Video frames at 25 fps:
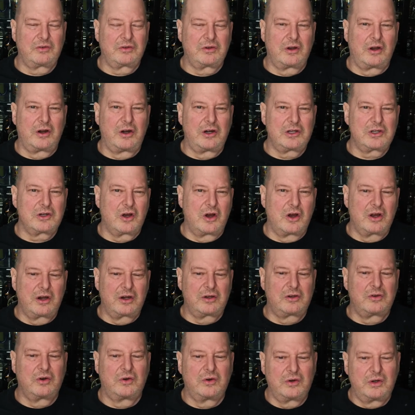large
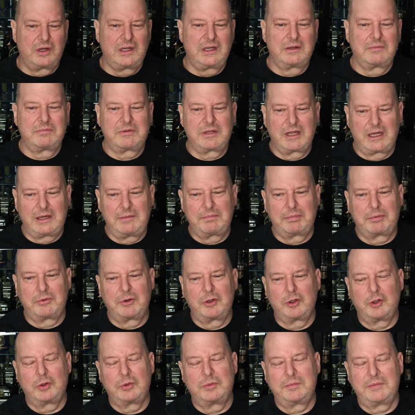auditorium type
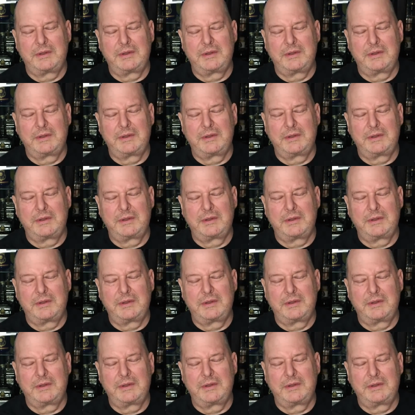room